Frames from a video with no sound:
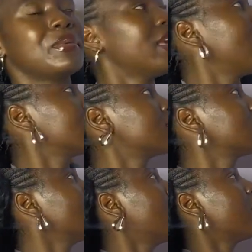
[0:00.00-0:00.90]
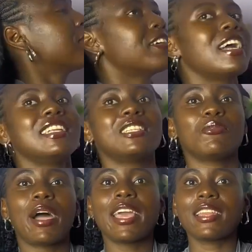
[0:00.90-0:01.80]
bx. Find dy
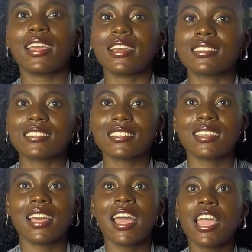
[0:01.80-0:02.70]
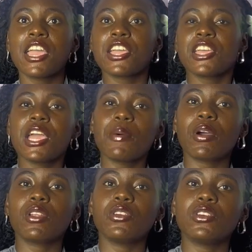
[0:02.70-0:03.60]
dx. Here we're
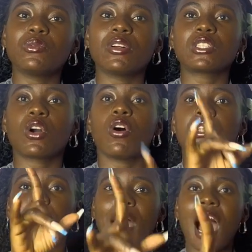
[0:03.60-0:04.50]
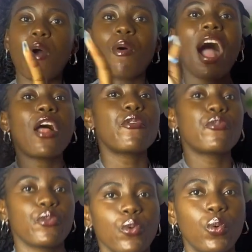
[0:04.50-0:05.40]
going to use what's called the power
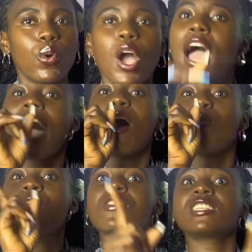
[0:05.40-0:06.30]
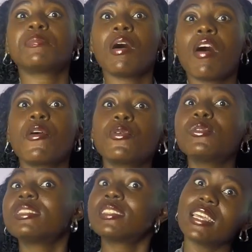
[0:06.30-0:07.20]
rule. And what does the power rule
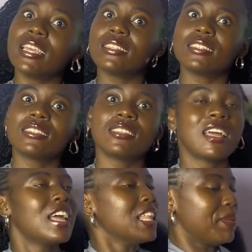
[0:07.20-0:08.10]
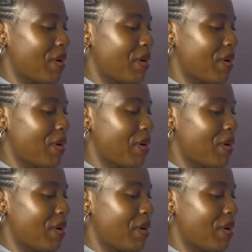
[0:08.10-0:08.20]
say? The